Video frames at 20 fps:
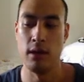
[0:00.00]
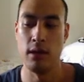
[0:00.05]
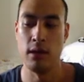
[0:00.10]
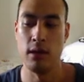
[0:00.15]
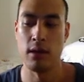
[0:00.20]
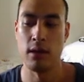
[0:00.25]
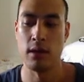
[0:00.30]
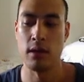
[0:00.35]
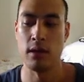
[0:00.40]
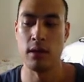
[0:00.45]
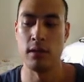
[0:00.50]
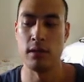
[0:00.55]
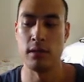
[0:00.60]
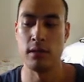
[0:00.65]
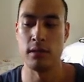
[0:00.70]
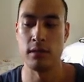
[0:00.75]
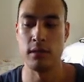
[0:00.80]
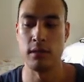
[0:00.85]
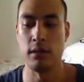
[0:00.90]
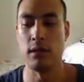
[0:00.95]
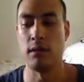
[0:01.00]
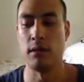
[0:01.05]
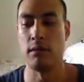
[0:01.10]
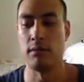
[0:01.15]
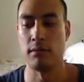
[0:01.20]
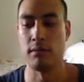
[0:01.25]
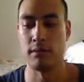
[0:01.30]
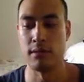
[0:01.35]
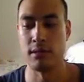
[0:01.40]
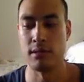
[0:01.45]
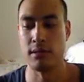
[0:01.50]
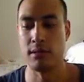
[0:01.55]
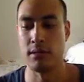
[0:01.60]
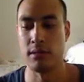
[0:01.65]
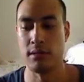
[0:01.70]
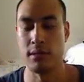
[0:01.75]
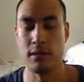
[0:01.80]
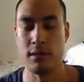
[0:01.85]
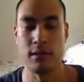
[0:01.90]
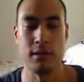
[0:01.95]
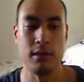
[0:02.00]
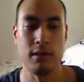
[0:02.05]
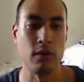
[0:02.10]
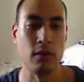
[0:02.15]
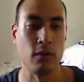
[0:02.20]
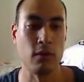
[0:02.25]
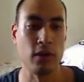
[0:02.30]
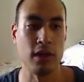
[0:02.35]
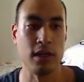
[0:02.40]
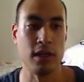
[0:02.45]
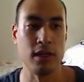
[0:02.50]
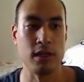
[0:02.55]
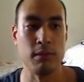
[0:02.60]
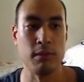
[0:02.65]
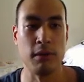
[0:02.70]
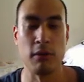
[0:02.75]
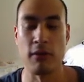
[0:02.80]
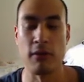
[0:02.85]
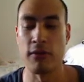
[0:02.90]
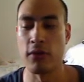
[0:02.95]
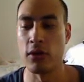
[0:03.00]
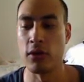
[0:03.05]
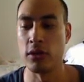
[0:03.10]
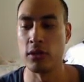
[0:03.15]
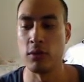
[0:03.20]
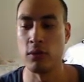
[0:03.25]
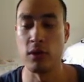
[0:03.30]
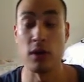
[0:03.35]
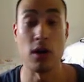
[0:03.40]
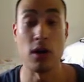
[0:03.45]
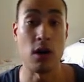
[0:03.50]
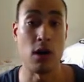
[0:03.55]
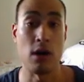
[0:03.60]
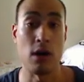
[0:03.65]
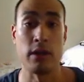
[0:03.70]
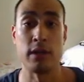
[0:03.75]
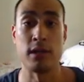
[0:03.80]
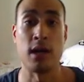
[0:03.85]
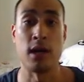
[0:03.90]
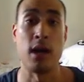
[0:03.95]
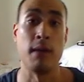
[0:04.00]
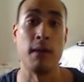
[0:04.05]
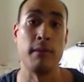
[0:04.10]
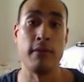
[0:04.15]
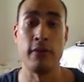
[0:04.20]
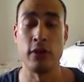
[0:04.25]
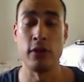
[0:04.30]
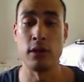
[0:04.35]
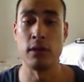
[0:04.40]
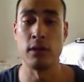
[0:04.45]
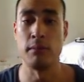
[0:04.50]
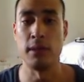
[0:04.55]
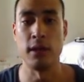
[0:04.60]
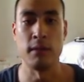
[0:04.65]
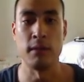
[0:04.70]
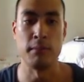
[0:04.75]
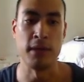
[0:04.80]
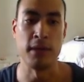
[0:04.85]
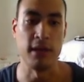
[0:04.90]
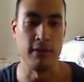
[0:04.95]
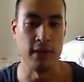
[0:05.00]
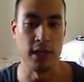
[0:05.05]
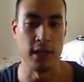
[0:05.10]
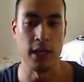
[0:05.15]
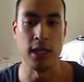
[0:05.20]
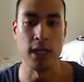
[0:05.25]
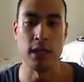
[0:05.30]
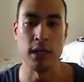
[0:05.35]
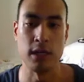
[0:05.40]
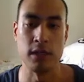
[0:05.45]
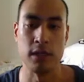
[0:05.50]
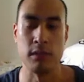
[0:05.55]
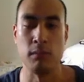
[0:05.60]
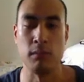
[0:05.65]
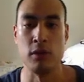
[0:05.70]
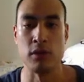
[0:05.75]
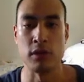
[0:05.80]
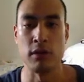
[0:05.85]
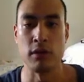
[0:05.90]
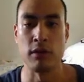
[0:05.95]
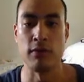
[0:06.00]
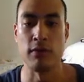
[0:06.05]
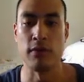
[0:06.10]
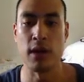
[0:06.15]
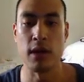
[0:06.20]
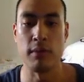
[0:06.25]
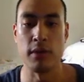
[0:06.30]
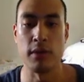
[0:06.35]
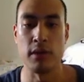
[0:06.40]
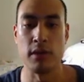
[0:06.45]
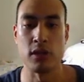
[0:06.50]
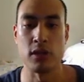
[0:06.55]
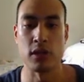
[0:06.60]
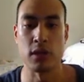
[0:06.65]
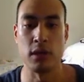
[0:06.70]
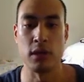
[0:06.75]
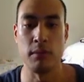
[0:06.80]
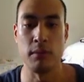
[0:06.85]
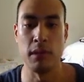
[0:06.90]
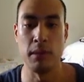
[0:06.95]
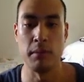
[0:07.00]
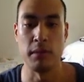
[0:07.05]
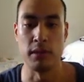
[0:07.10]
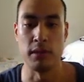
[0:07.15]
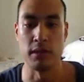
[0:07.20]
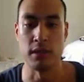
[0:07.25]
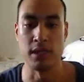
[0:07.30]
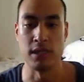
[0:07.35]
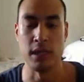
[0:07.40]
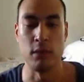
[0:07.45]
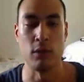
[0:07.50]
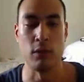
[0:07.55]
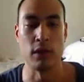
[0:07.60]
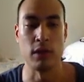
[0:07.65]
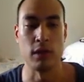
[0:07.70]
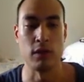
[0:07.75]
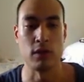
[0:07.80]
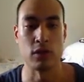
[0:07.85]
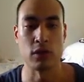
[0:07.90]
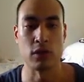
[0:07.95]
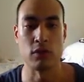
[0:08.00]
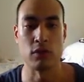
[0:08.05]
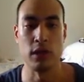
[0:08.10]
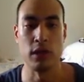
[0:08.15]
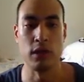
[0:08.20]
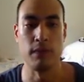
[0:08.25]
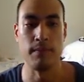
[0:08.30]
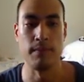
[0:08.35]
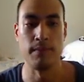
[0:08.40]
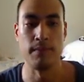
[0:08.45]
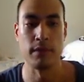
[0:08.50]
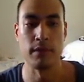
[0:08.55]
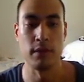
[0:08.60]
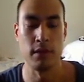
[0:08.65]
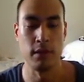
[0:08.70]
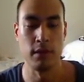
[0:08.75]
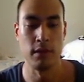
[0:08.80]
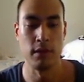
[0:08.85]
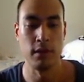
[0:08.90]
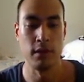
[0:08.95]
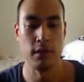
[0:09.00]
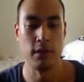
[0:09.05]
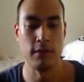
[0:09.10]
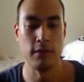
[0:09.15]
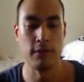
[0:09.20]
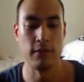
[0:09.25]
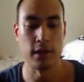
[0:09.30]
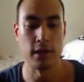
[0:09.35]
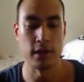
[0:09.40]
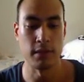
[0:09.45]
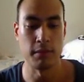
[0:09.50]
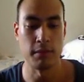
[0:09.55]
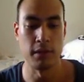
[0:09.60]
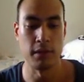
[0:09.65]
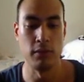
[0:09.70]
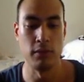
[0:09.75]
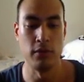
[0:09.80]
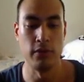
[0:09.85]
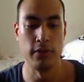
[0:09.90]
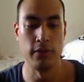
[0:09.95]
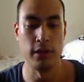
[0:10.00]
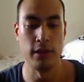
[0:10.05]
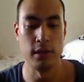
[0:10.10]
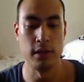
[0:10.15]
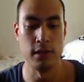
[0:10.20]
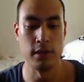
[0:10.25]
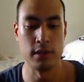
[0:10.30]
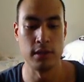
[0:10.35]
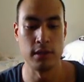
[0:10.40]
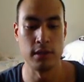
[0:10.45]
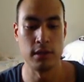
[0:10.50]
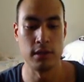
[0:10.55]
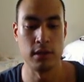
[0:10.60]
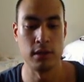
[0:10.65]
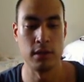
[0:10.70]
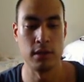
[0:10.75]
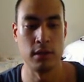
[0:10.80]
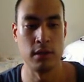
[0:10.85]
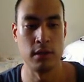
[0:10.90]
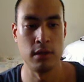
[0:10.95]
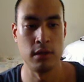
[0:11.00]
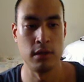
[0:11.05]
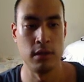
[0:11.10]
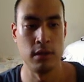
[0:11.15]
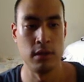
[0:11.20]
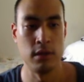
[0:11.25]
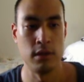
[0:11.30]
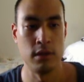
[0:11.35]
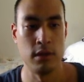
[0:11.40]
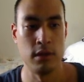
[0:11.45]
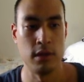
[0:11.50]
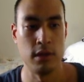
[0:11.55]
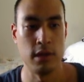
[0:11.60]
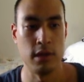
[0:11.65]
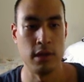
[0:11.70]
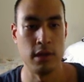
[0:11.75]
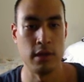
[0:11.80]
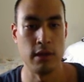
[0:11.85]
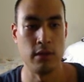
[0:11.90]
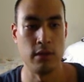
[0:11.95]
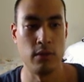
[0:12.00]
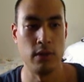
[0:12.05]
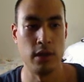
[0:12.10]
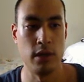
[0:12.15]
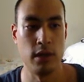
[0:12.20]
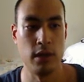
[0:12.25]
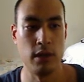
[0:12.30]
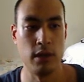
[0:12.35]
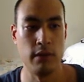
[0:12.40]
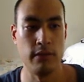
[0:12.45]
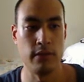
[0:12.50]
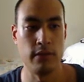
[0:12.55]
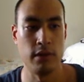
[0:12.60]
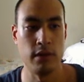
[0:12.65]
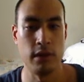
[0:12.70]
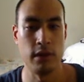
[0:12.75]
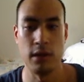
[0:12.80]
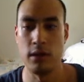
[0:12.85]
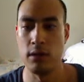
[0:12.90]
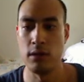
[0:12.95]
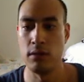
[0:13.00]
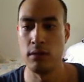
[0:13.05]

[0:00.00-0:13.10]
because, you know, you don't really need to be referring to it all the time if you're going to be in PvE, because most of your environment you're just going to be able to see within your screen. In fact, I'm going to move these out of the way for now.